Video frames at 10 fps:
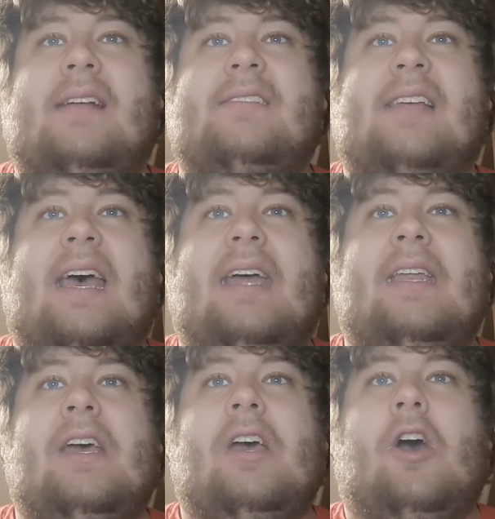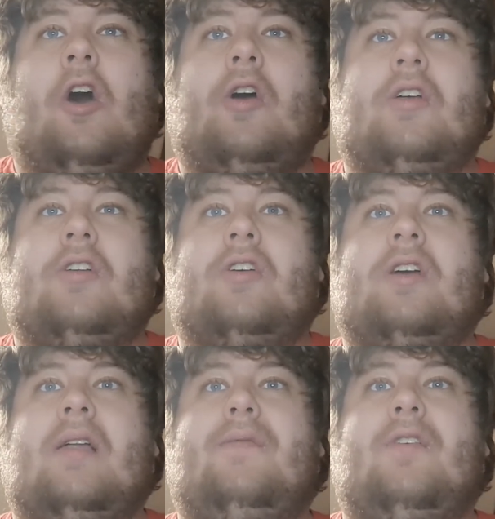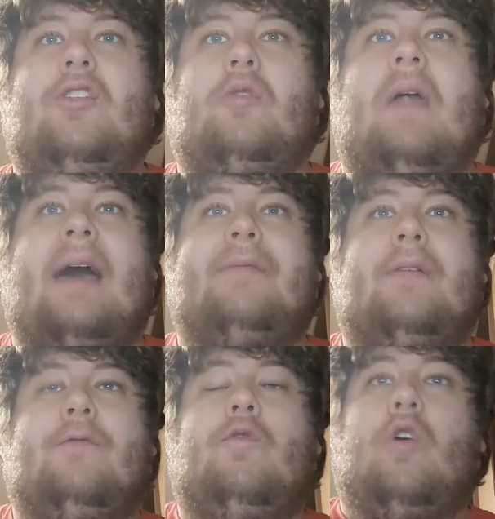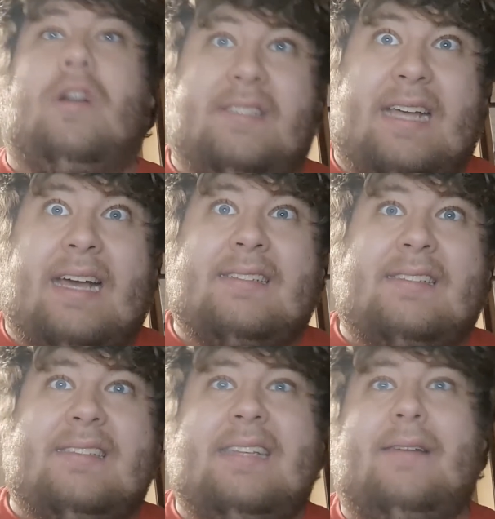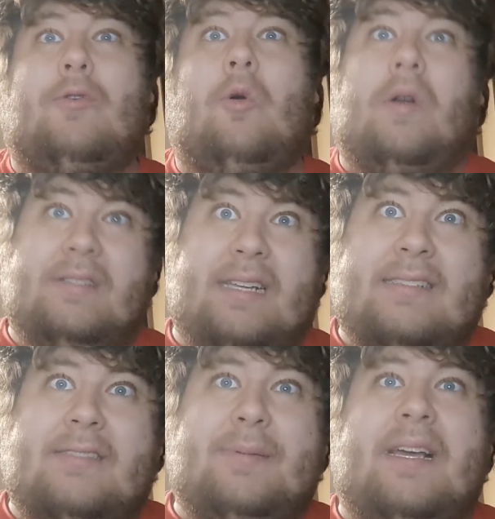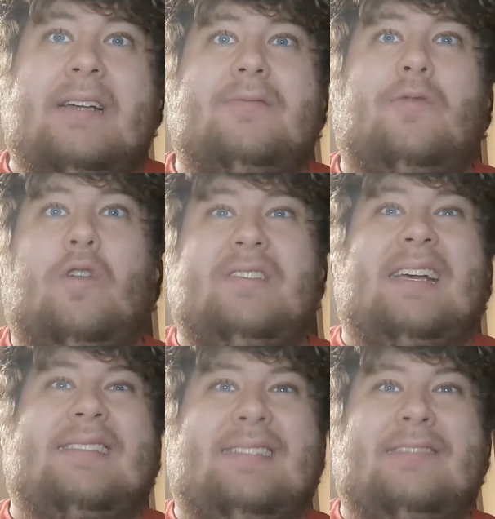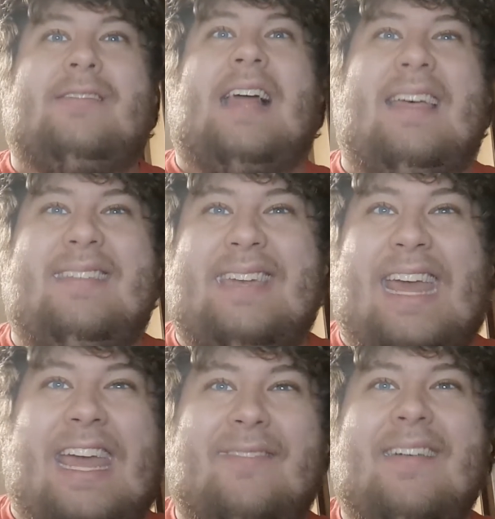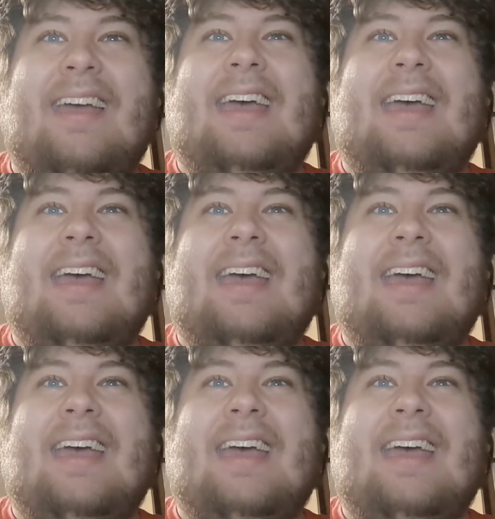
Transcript: that said, "You're going to feel the wrath of Vortex instead of Cortex," because Vortex is her last name.